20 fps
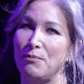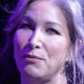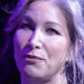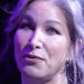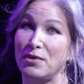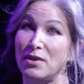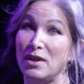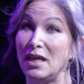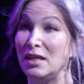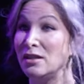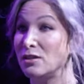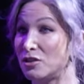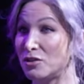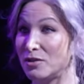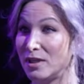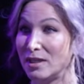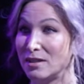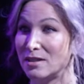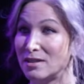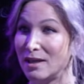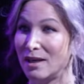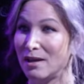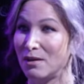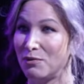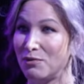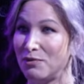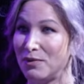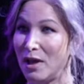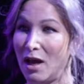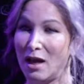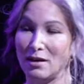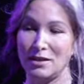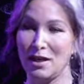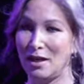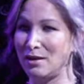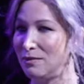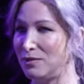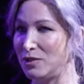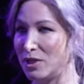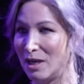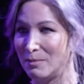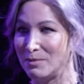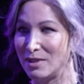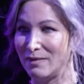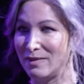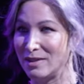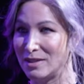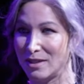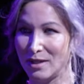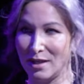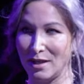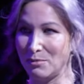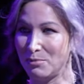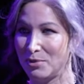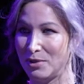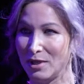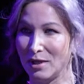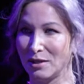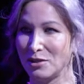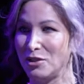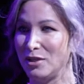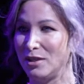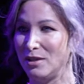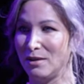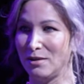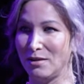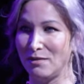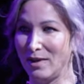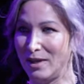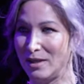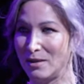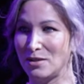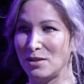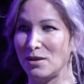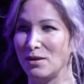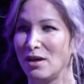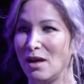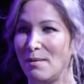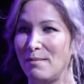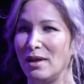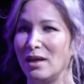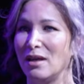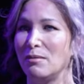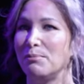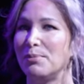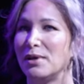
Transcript: For the industry itself, a ton of jobs, obviously, in production, all the vendors that are coming in,